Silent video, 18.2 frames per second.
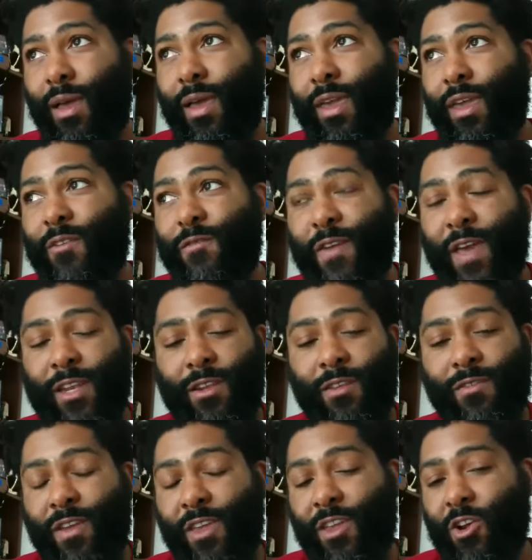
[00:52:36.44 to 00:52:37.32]

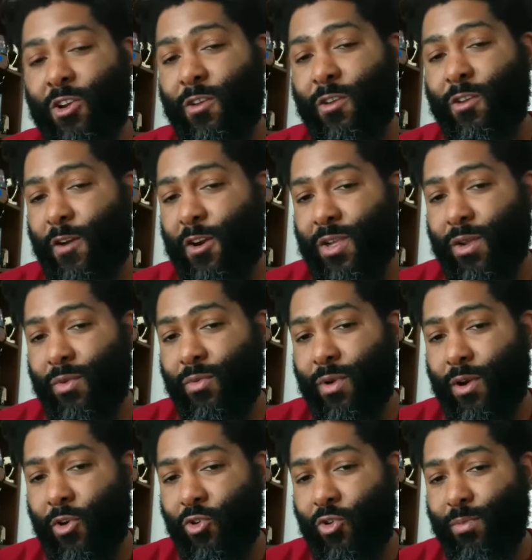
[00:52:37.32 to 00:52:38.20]
effective in your diversity
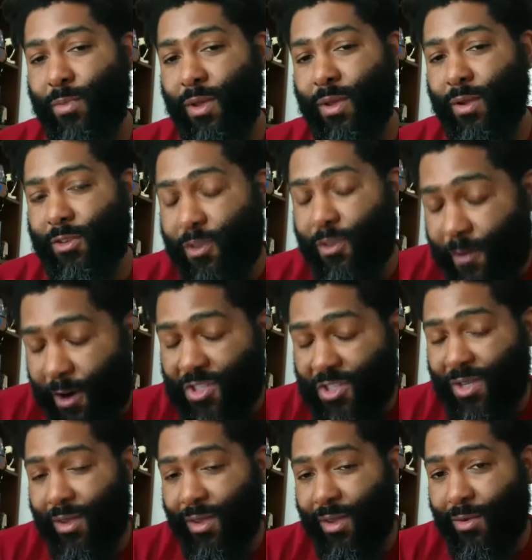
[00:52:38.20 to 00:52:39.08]
recruitment,
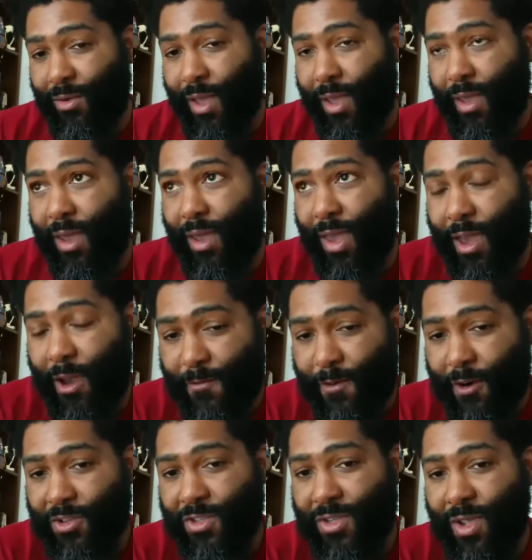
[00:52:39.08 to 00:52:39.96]
diversity
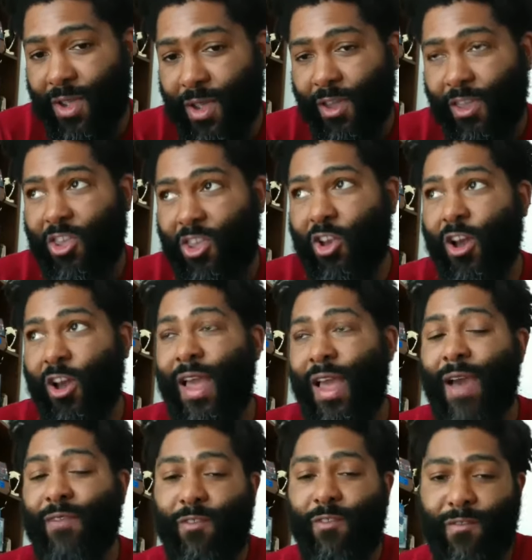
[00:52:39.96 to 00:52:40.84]
efforts, you're going to
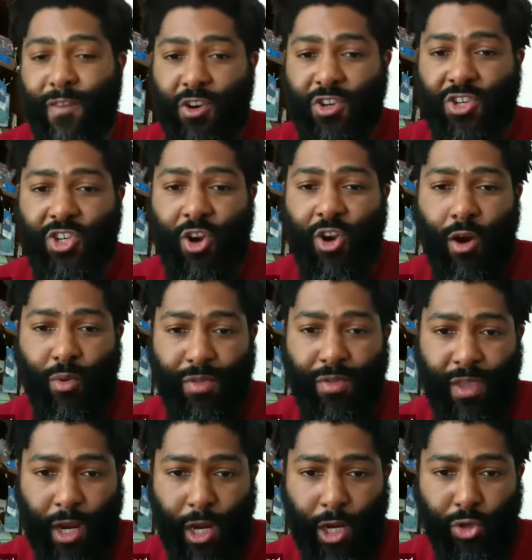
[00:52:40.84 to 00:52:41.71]
have to first start
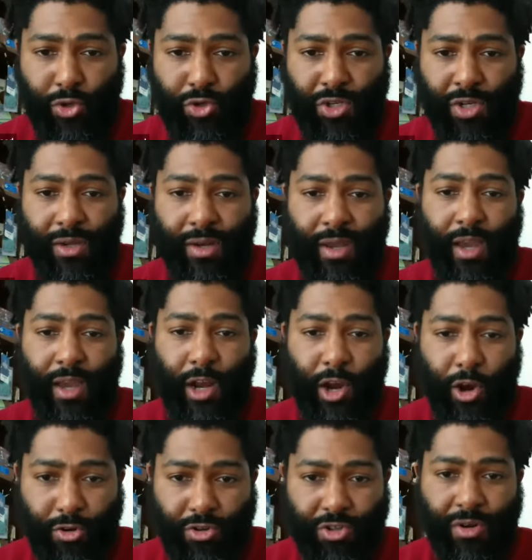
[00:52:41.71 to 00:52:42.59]
with inclusion and
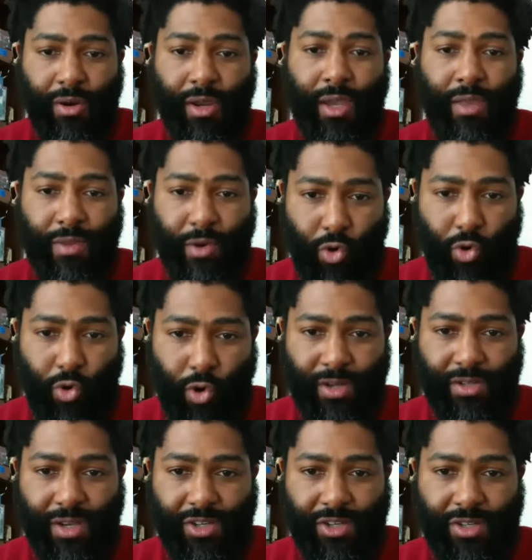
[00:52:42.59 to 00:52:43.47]
culture in the
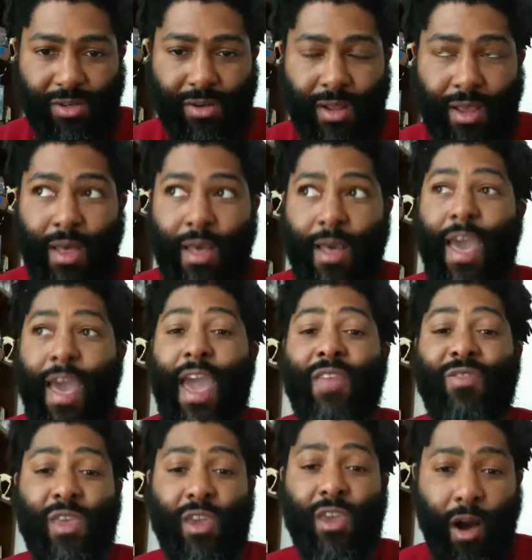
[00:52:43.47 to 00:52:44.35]
organization.
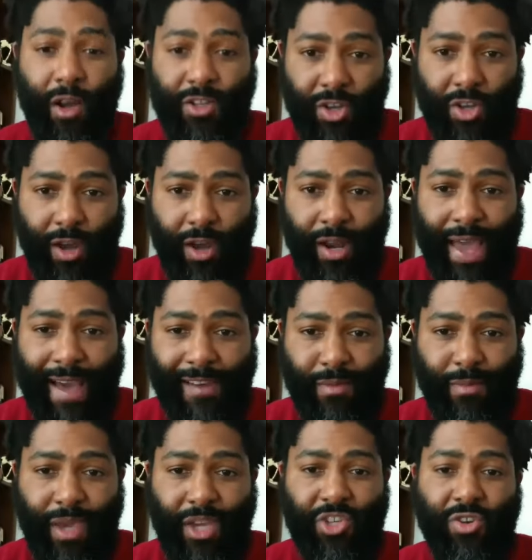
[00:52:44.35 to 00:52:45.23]
And then you're also going to have
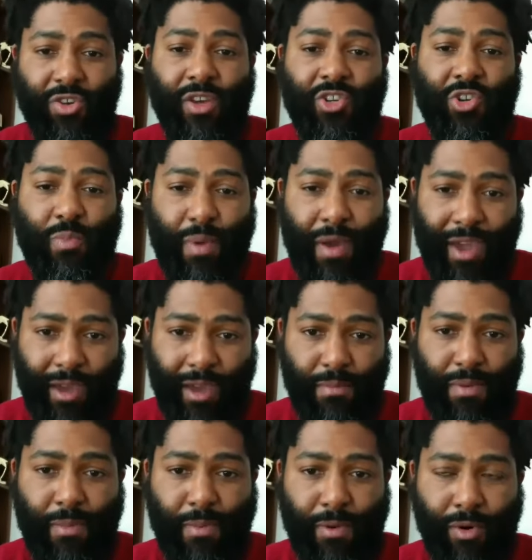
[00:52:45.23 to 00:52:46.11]
to make sure that you're paying
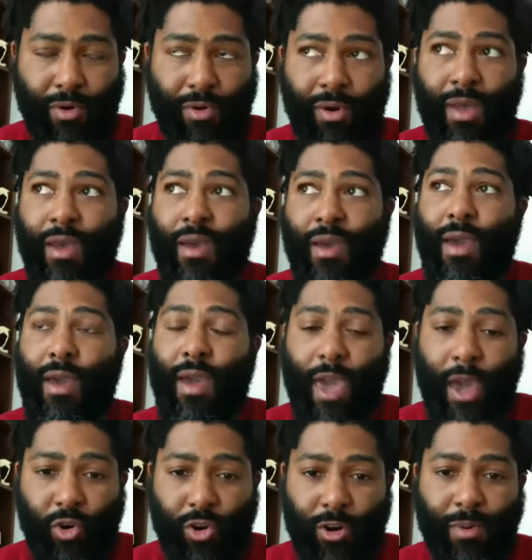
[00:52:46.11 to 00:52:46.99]
people
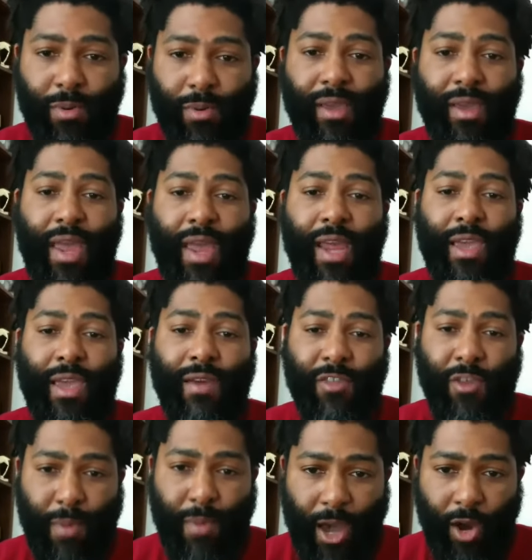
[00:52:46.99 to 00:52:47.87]
equitably and giving
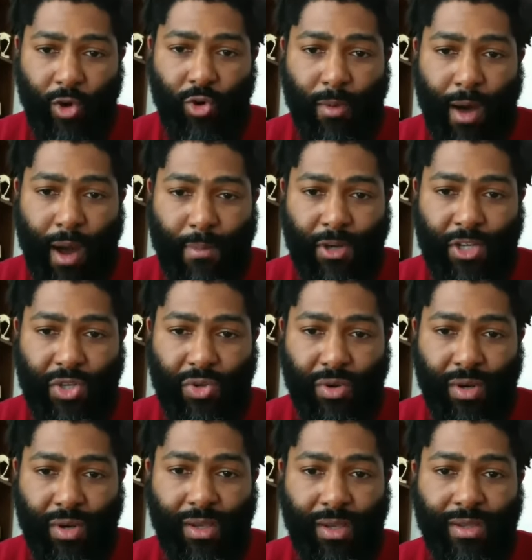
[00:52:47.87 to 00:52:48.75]
them equitable
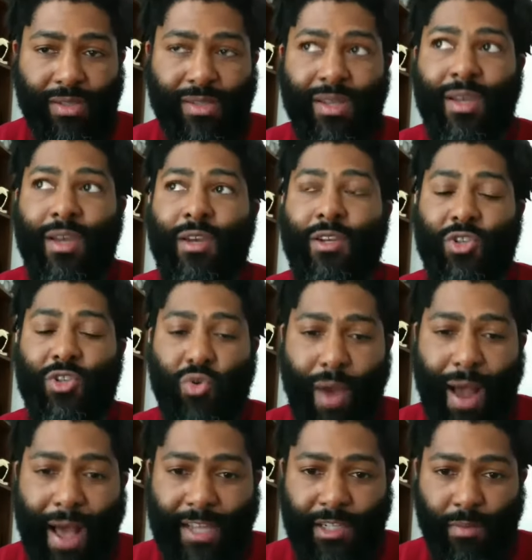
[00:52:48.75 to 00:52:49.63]
opportunities to
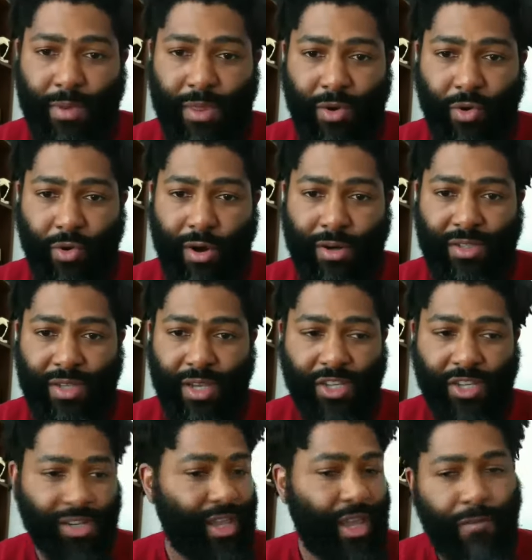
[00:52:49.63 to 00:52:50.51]
rise up in the
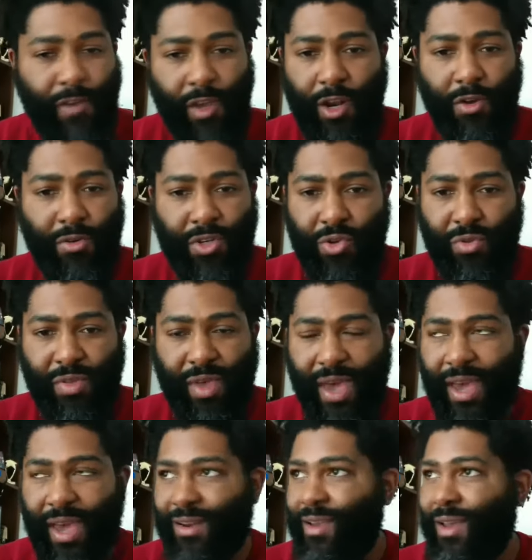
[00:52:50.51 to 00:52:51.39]
organization. If you don't do
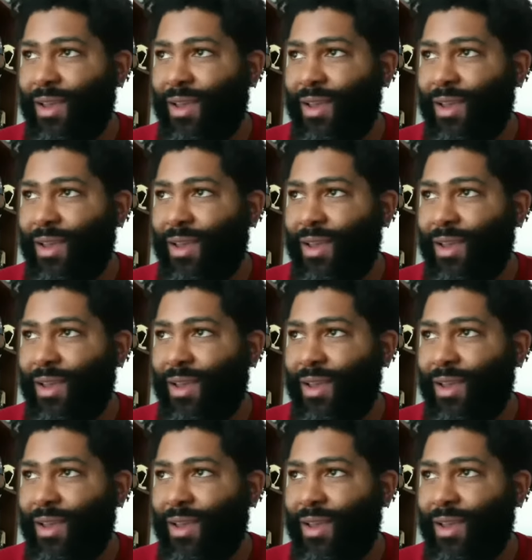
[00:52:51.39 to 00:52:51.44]
that,